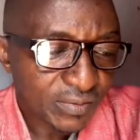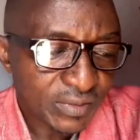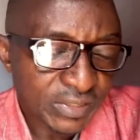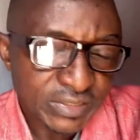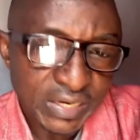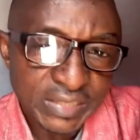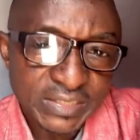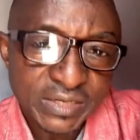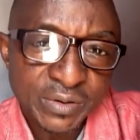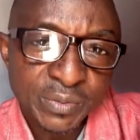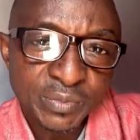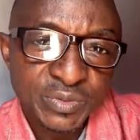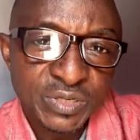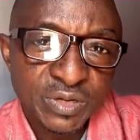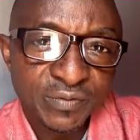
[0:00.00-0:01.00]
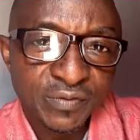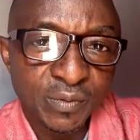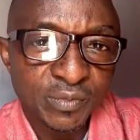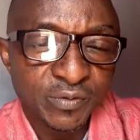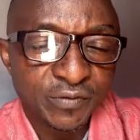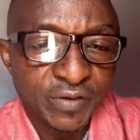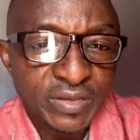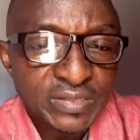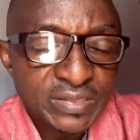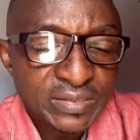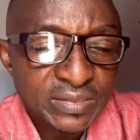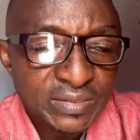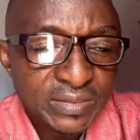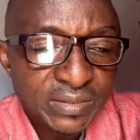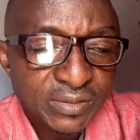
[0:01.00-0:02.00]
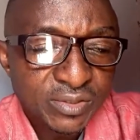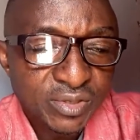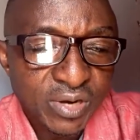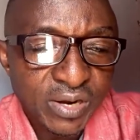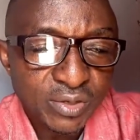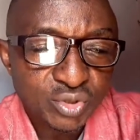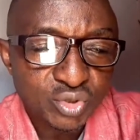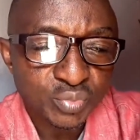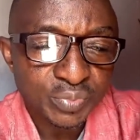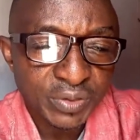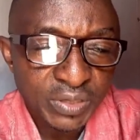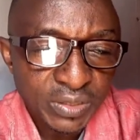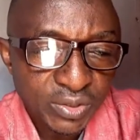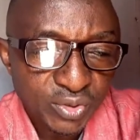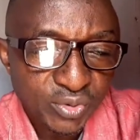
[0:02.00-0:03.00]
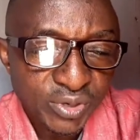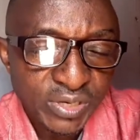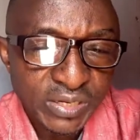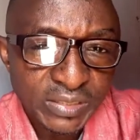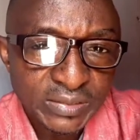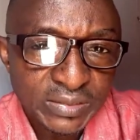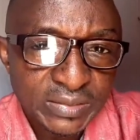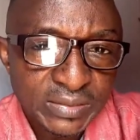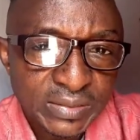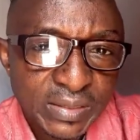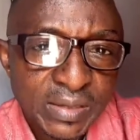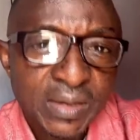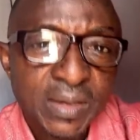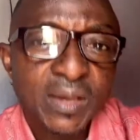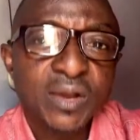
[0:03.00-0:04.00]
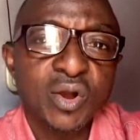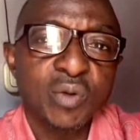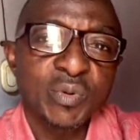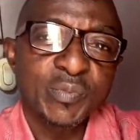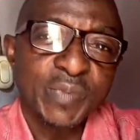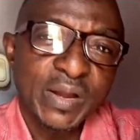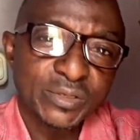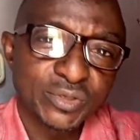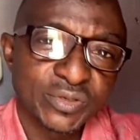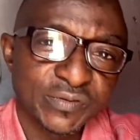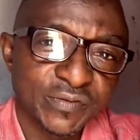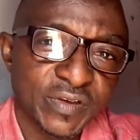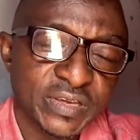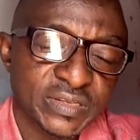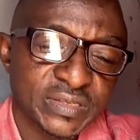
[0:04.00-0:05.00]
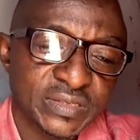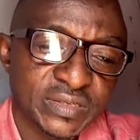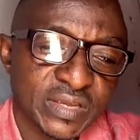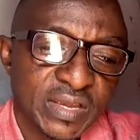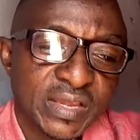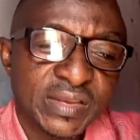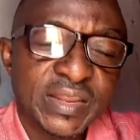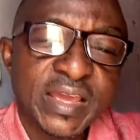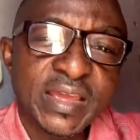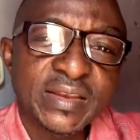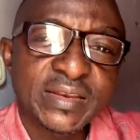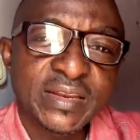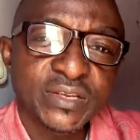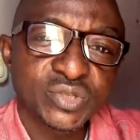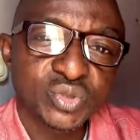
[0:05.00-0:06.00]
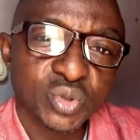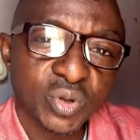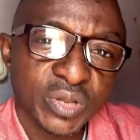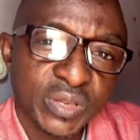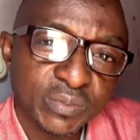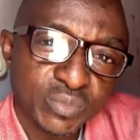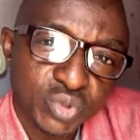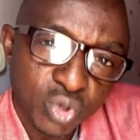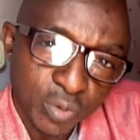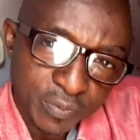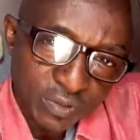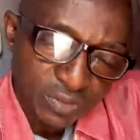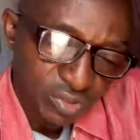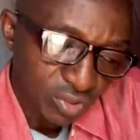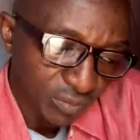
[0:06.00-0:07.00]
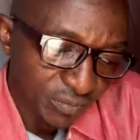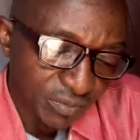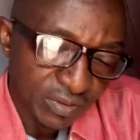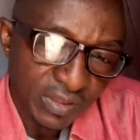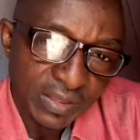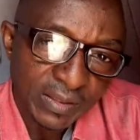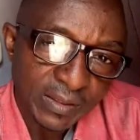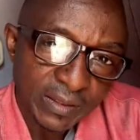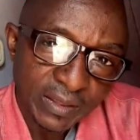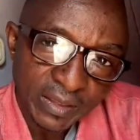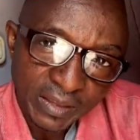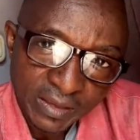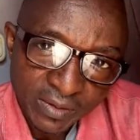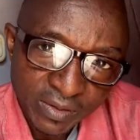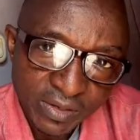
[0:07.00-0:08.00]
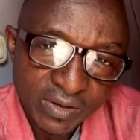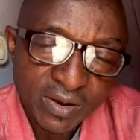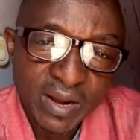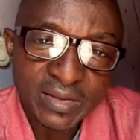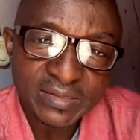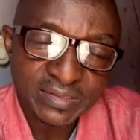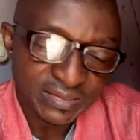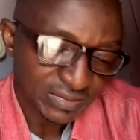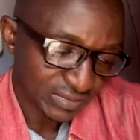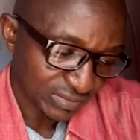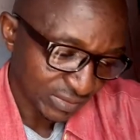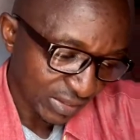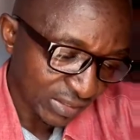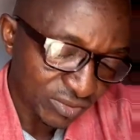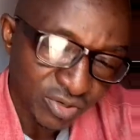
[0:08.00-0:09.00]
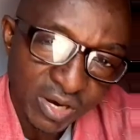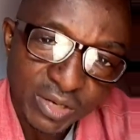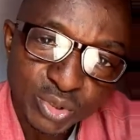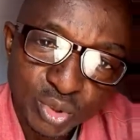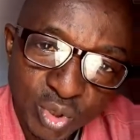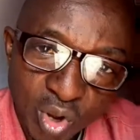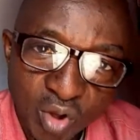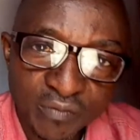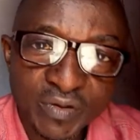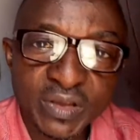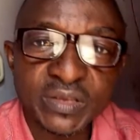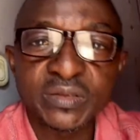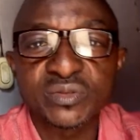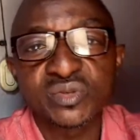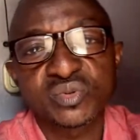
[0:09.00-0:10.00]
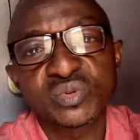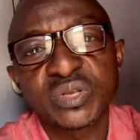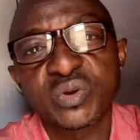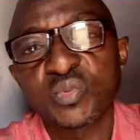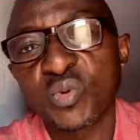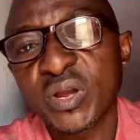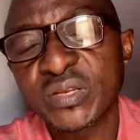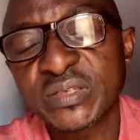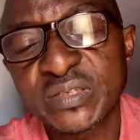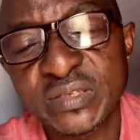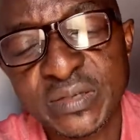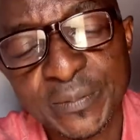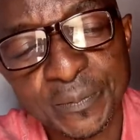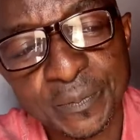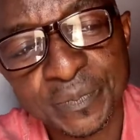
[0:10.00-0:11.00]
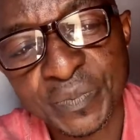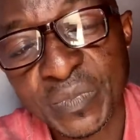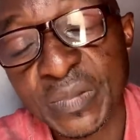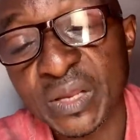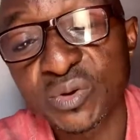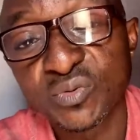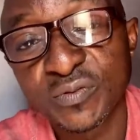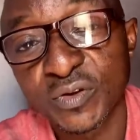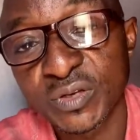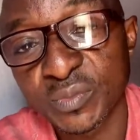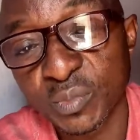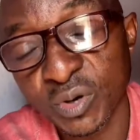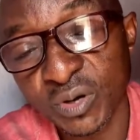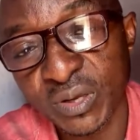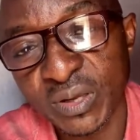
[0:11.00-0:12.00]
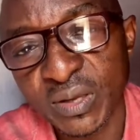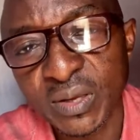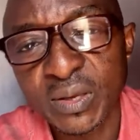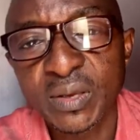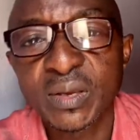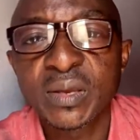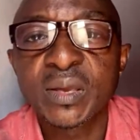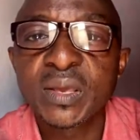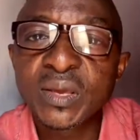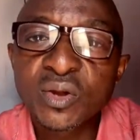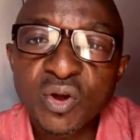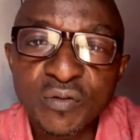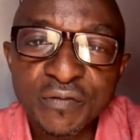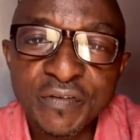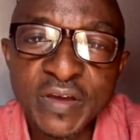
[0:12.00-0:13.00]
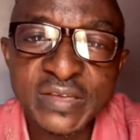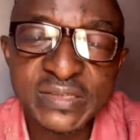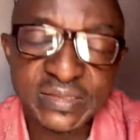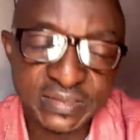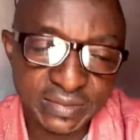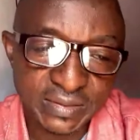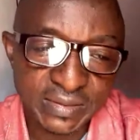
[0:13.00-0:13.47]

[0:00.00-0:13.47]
detaching himself from the fence, trying to pee, urinate, coming back to the fence. Then they saw him dropping something in the grass and trying to cover it. So they went and looked for the boy. He confessed